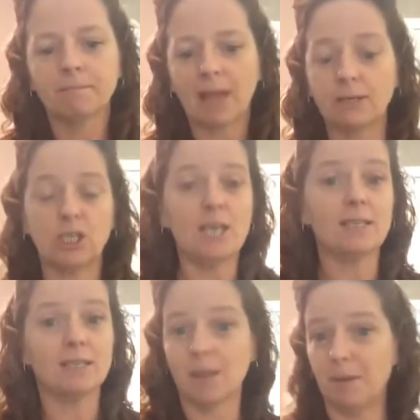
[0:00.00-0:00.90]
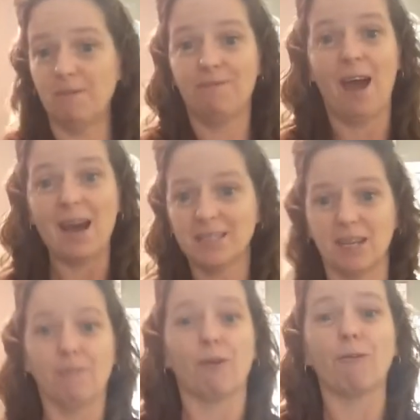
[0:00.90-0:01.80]
Now, Jesus had been
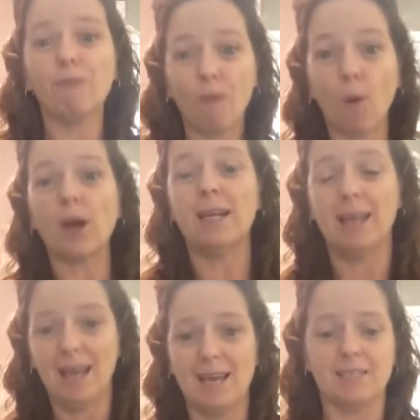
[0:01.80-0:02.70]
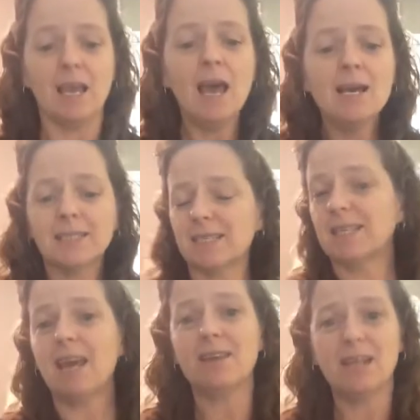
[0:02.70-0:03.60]
fasting for 40 days. To
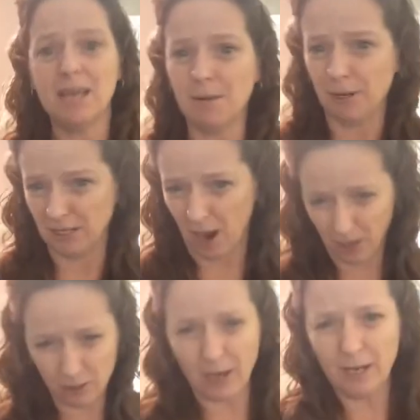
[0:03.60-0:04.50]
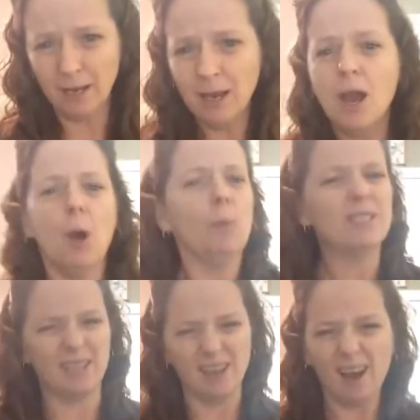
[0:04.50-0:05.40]
say that he was hungry
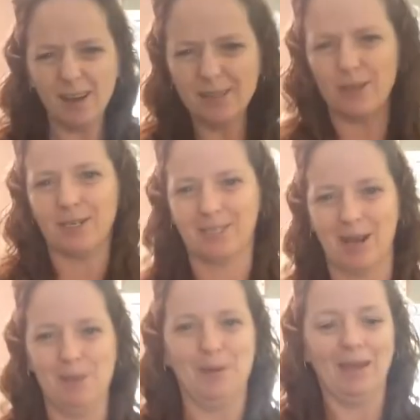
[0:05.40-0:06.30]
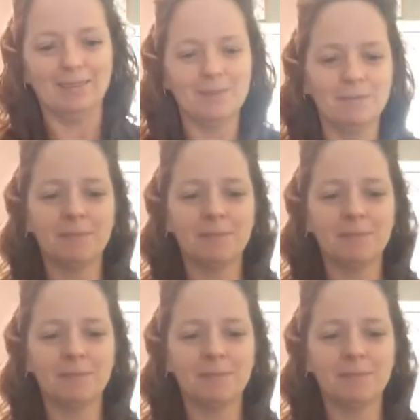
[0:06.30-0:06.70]
was an understatement.